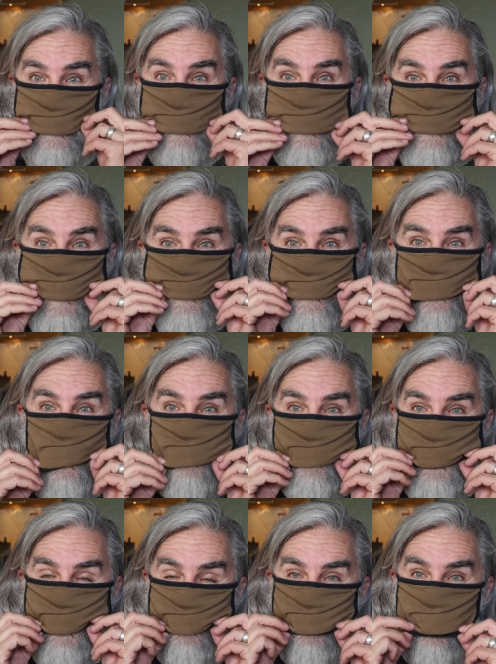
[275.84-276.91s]
Another knit
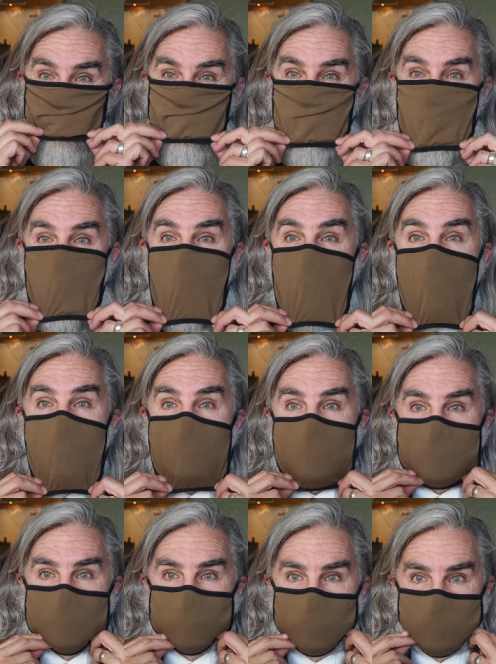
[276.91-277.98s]
mask here. Yes,
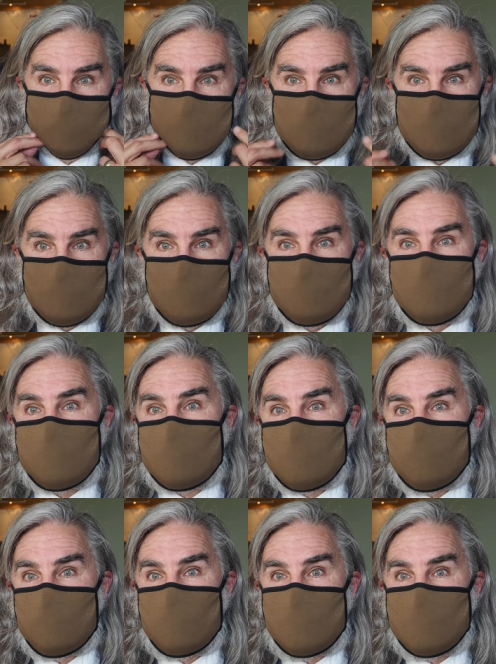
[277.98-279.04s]
I could pull it down and
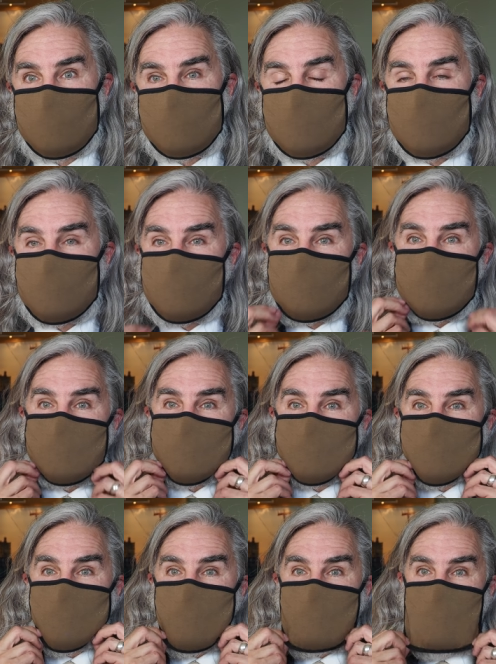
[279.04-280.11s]
cover my entire
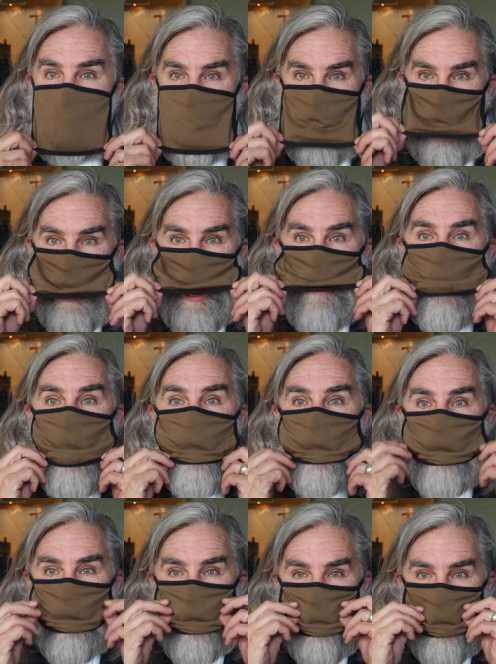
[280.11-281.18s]
face,
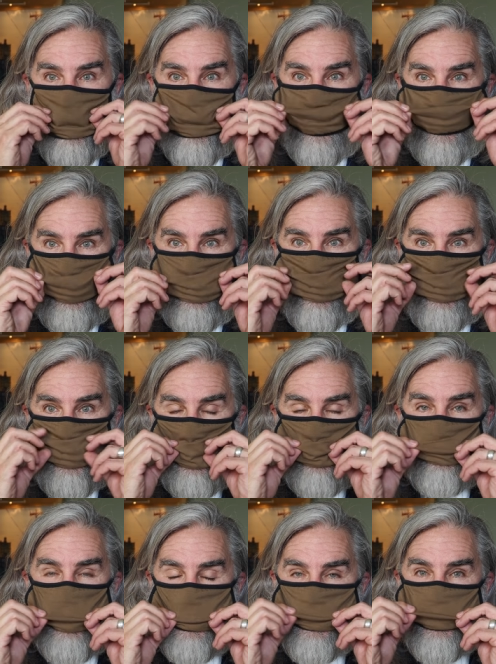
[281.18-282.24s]
or I
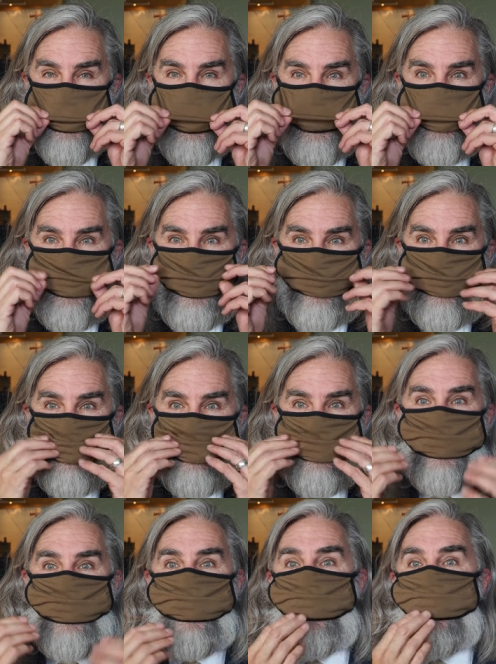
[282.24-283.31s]
could bunch it up
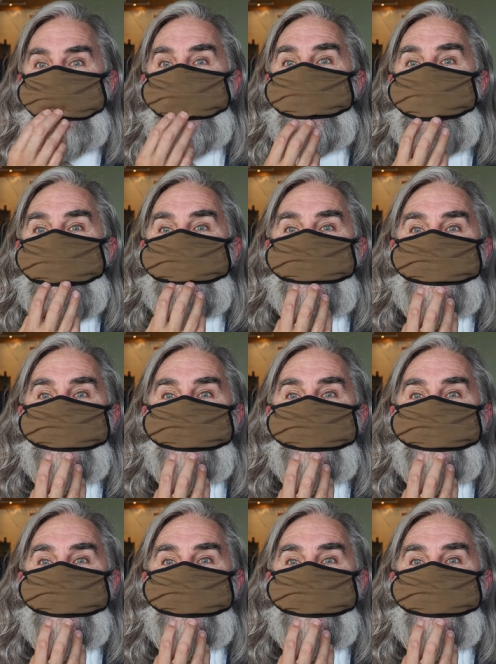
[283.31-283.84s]
and